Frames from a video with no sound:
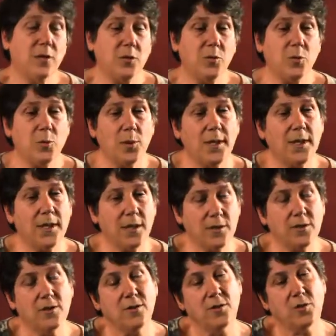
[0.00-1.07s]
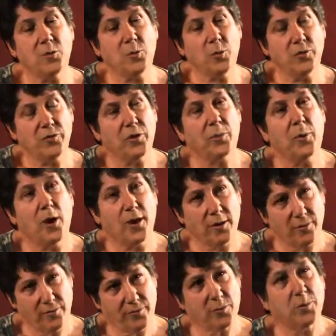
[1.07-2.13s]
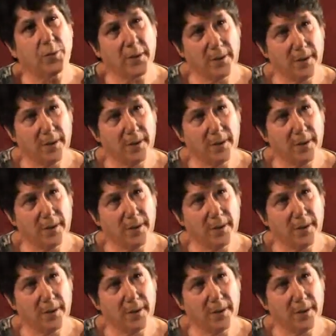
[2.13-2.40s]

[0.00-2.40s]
you really do move your body forward.